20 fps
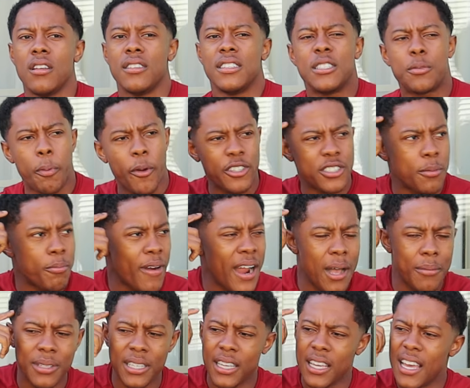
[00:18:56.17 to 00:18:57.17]
This person
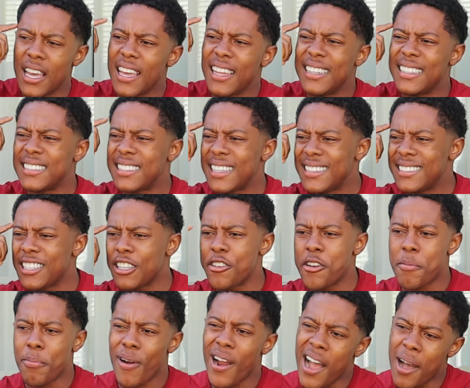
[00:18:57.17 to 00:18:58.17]
probably, this
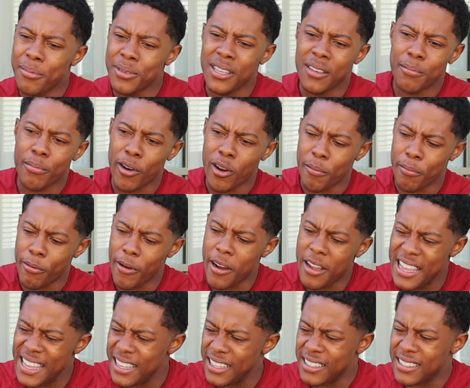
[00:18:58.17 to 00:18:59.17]
insecure probably per, per,
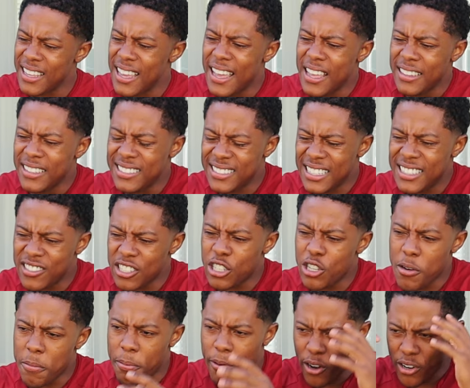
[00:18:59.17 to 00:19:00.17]
is this
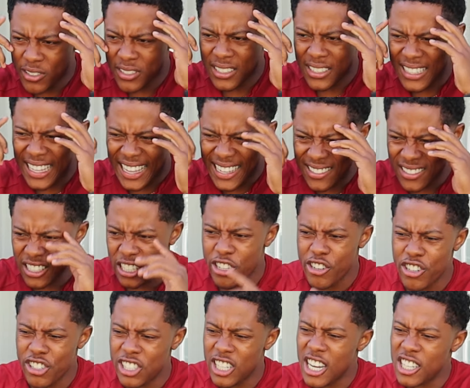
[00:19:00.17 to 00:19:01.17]
insecure person, the
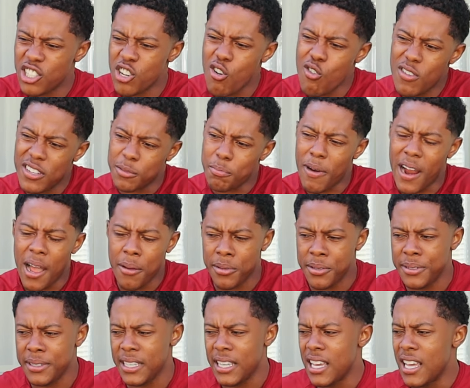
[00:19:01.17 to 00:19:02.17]
insecure Joshua is
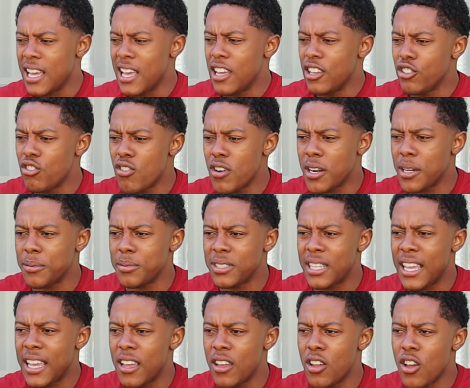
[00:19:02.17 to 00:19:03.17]
probably, you know what I'm
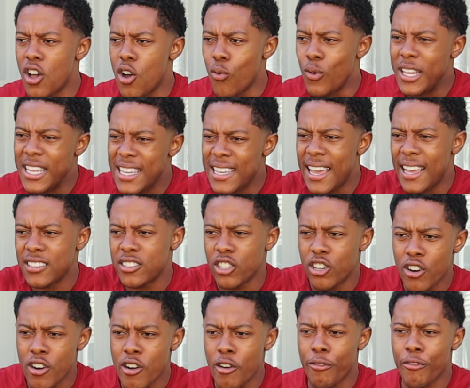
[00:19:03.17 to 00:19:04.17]
saying? When he has a
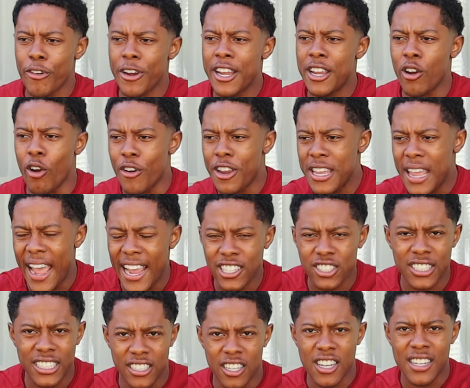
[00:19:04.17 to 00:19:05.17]
girlfriend or
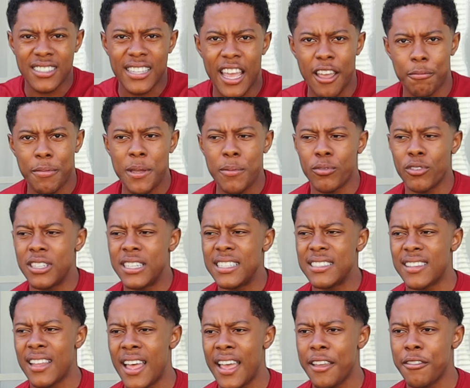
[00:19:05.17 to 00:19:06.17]
actually does have people in
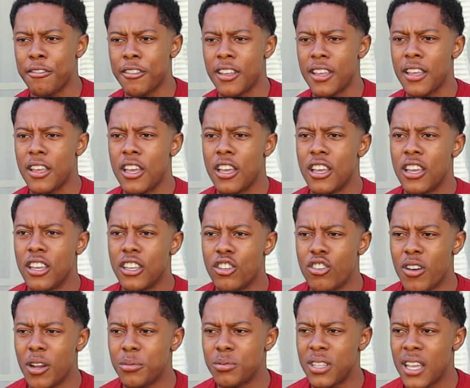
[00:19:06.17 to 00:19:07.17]
his life,
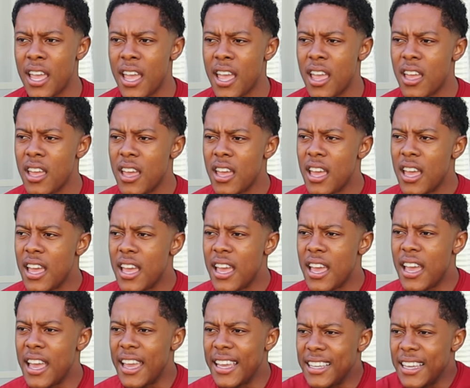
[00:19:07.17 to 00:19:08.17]
you know what I'm saying?
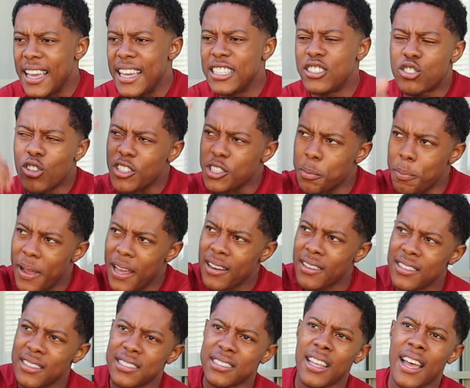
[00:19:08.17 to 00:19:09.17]
He, he starts
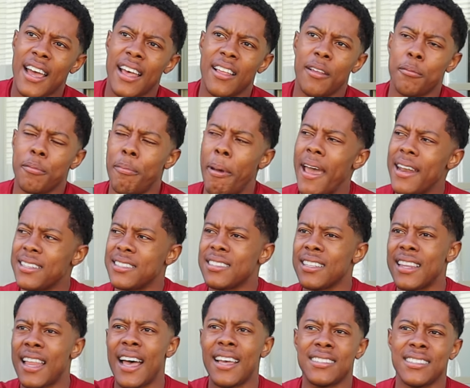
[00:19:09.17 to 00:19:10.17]

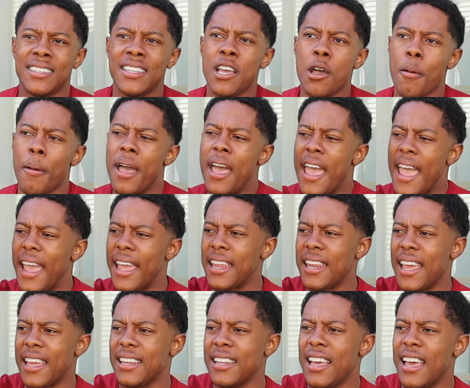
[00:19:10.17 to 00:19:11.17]
pedestalizing them
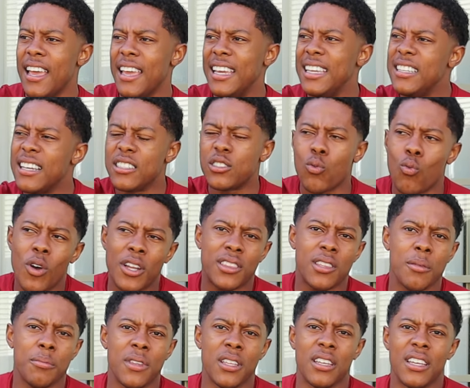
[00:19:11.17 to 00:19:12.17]
and, and he doesn't
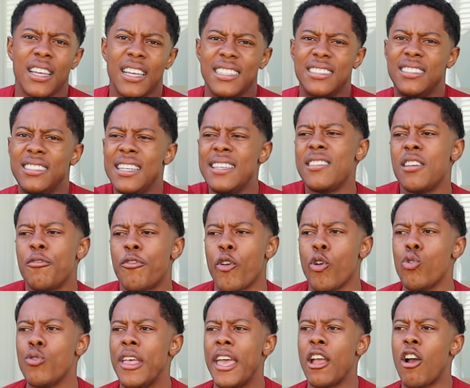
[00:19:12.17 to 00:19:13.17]
want them to see them for
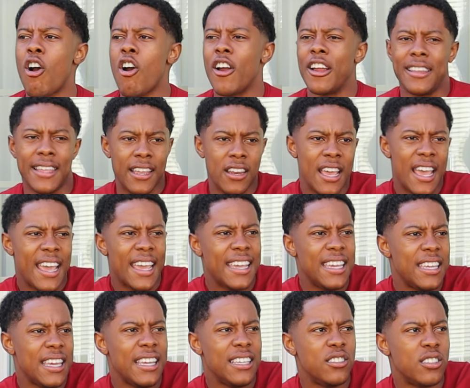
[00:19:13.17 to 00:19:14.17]
who they are. And they,
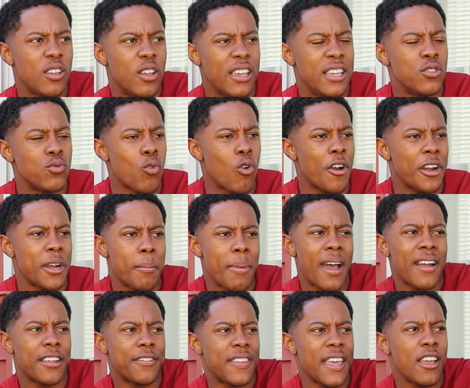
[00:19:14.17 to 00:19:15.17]
he, he's, he's worried
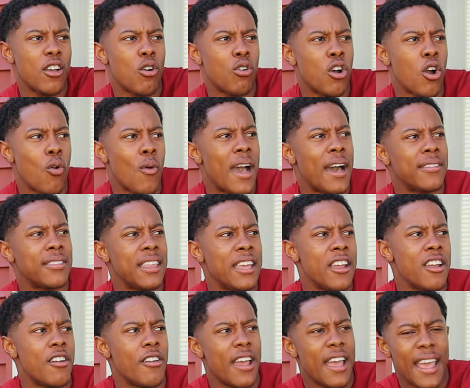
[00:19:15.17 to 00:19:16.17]
about if they go go out
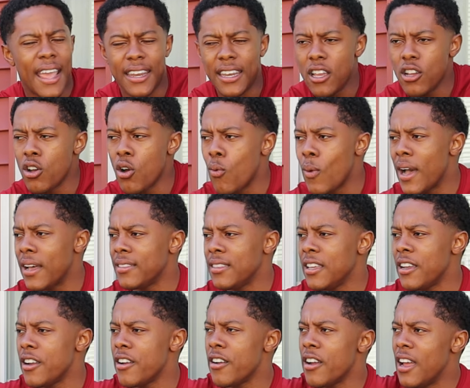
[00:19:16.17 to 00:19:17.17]
there and they go out
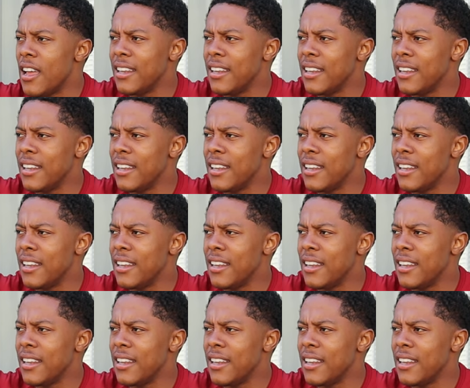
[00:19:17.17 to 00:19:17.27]
there